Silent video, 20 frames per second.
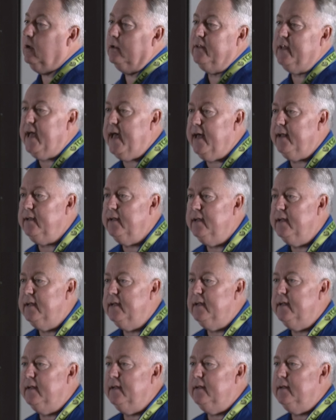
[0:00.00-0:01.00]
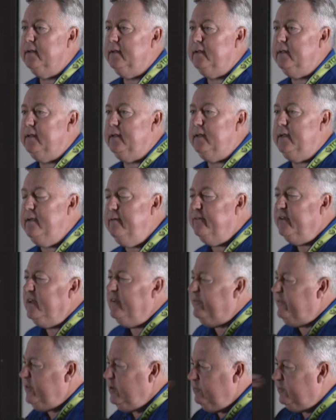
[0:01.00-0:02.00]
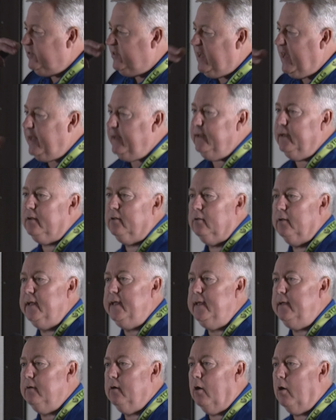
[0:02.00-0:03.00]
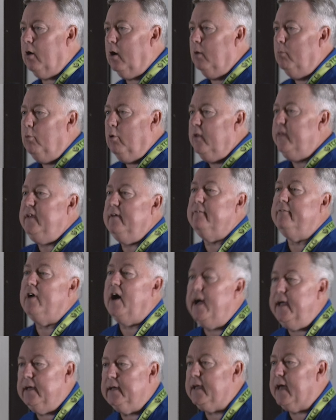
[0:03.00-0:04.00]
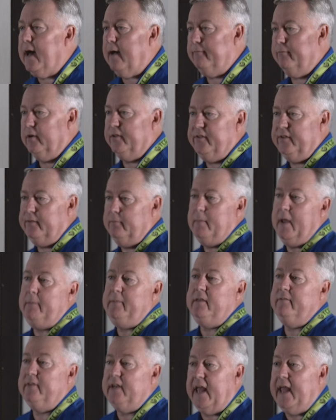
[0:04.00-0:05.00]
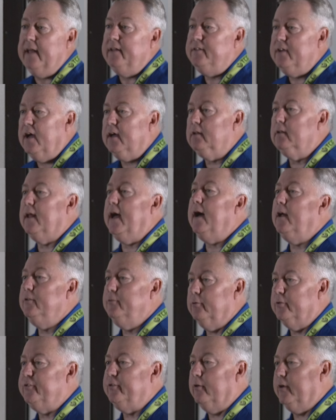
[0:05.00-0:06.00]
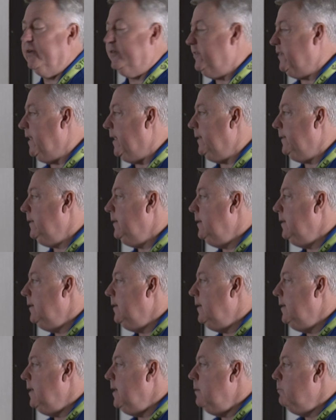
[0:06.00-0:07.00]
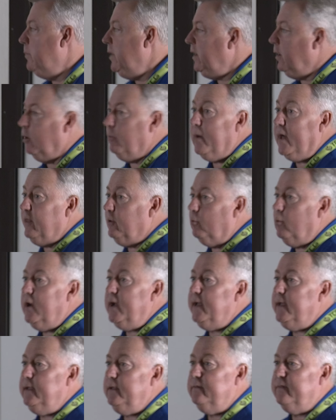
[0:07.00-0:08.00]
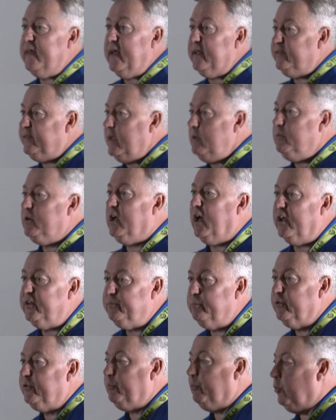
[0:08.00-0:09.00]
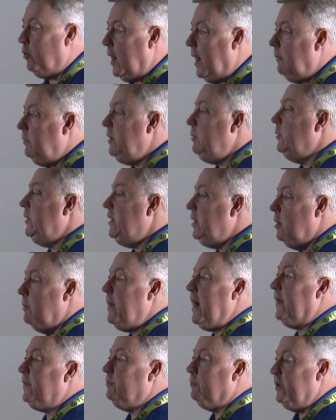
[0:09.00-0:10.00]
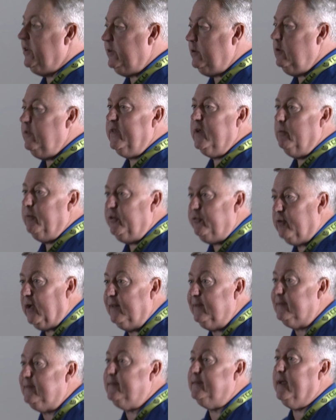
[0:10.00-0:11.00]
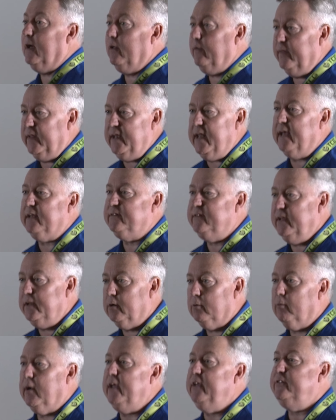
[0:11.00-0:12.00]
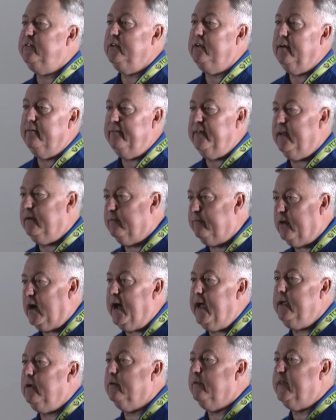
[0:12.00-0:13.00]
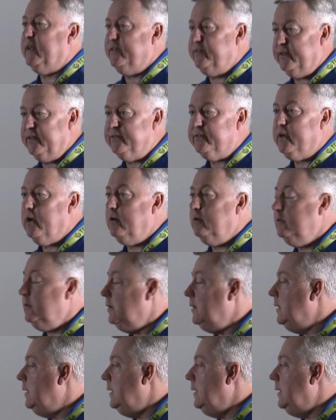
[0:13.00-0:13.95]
on that, even if you technically are more the Avaya guy, for instance, and maybe even anti-cloud to a certain extent. But oh, by the way, that same customer's probably, when you go back to renew them and try and sell the next iteration of that Avaya or that Cisco,